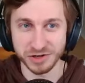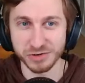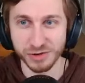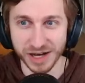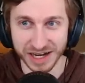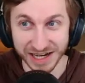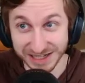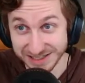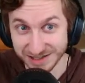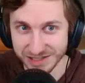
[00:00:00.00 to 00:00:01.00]
UI,
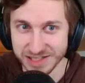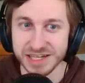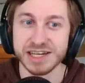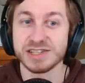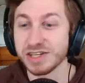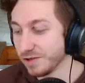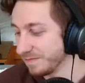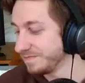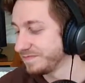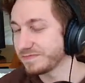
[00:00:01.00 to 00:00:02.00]
ideally. So,
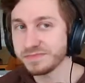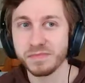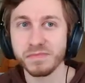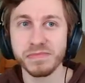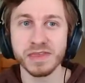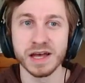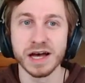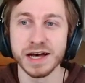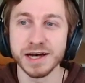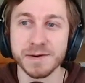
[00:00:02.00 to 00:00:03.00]

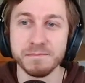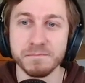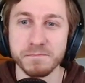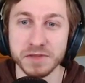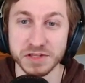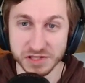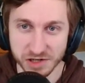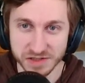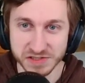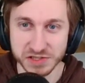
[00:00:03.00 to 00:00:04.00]
the start
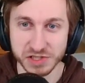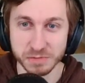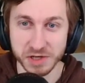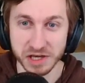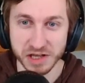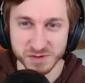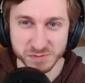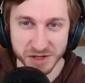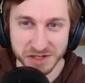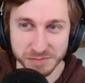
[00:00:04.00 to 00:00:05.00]
of this is just going to be a clips
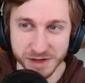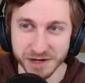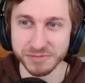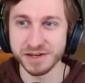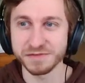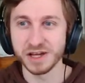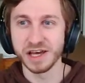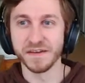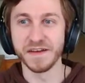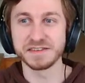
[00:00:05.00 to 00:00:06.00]
button in the bottom left,
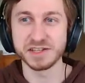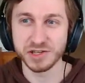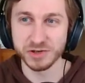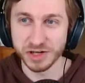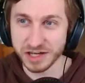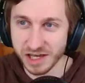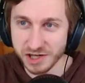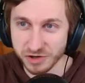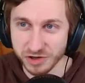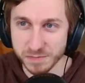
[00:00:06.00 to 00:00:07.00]
and that's going to go to, again,
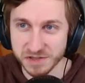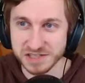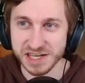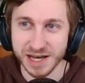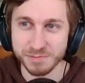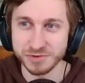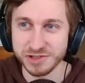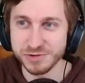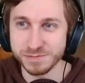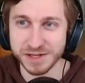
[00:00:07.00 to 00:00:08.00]
your clip at the top with
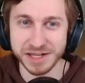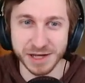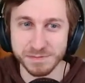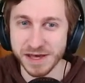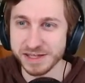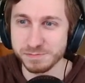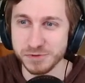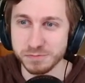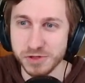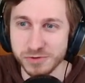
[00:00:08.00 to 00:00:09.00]
you playing Apex,
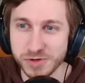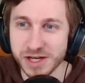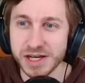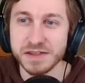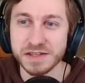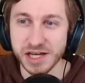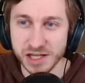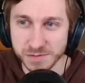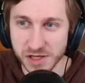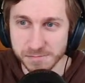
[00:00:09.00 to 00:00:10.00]
pew pew. The
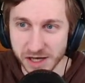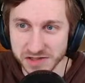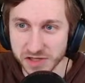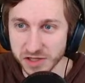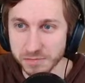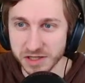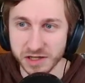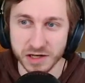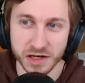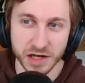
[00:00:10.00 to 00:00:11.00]
title update box is going to be
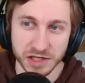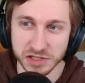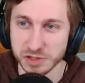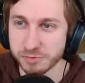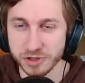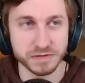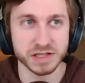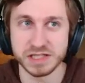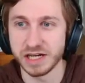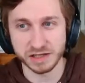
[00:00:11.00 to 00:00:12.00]
here, and just a
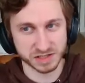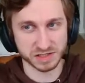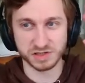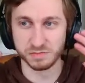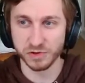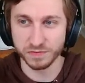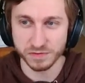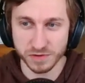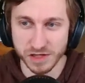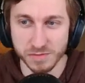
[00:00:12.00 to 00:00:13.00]
previous next to move
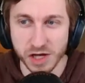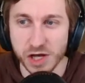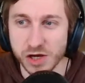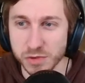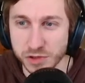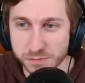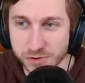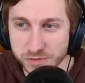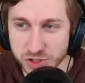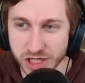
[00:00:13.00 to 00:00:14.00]
through them with an
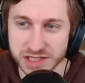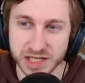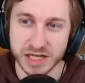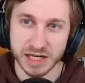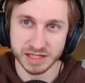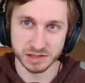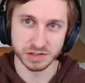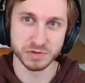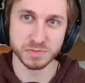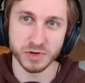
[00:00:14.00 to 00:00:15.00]
approve reject and a
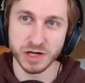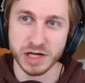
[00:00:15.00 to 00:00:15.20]
load more.